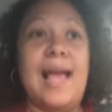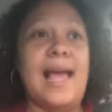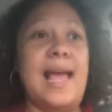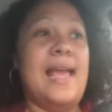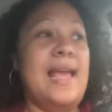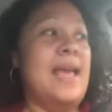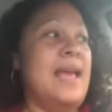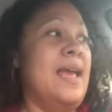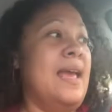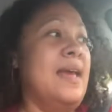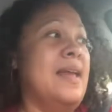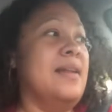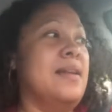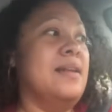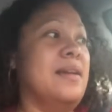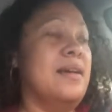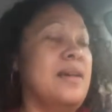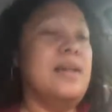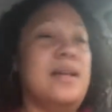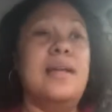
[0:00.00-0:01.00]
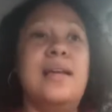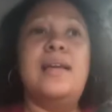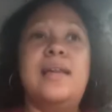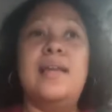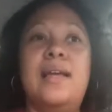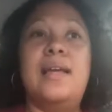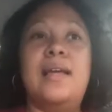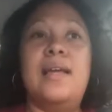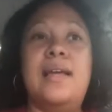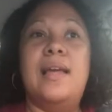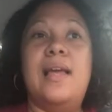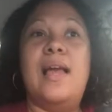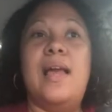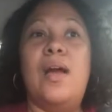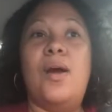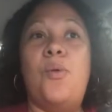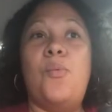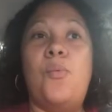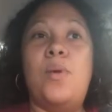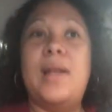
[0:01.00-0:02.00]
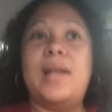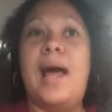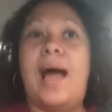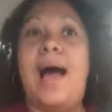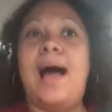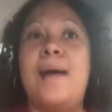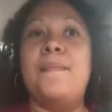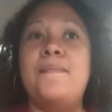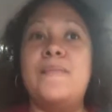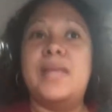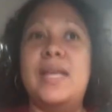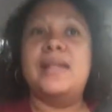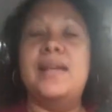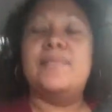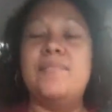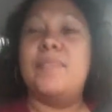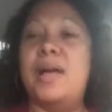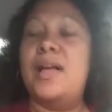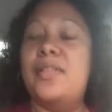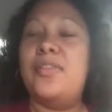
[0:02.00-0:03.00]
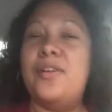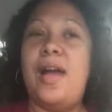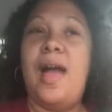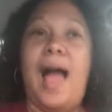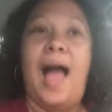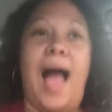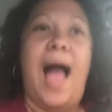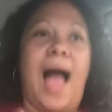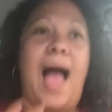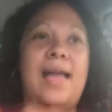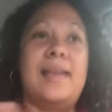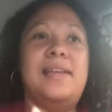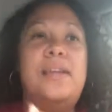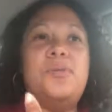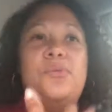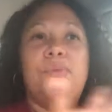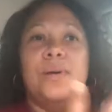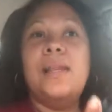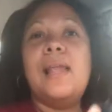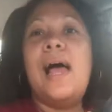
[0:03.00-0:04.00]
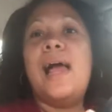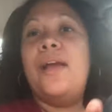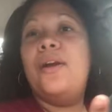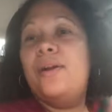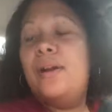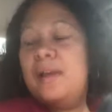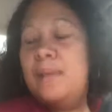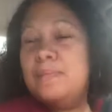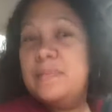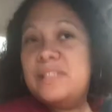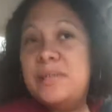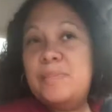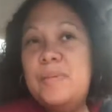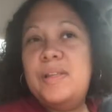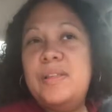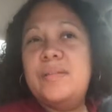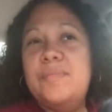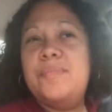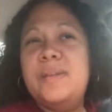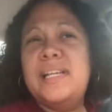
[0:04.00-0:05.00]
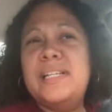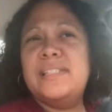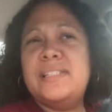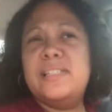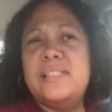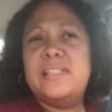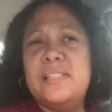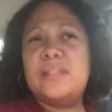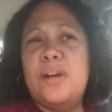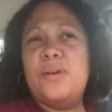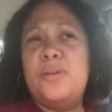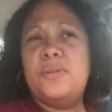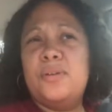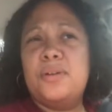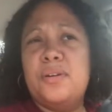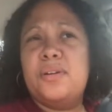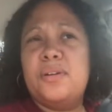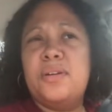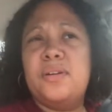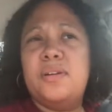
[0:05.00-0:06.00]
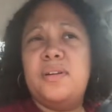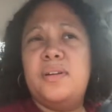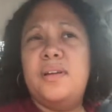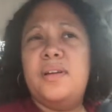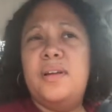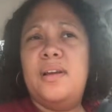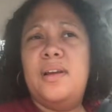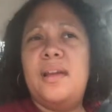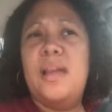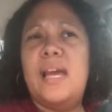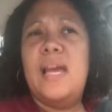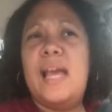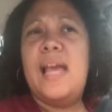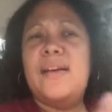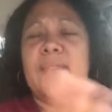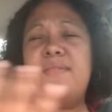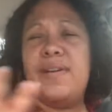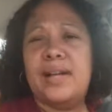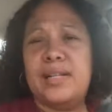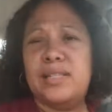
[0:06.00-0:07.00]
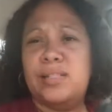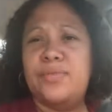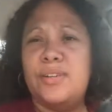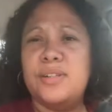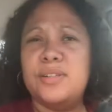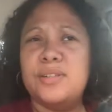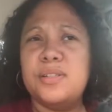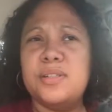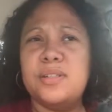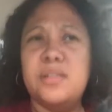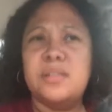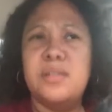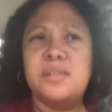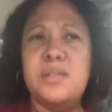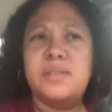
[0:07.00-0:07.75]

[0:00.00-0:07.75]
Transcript: And when I'm being the mother, I can rely on him to be the business owner, and vice versa.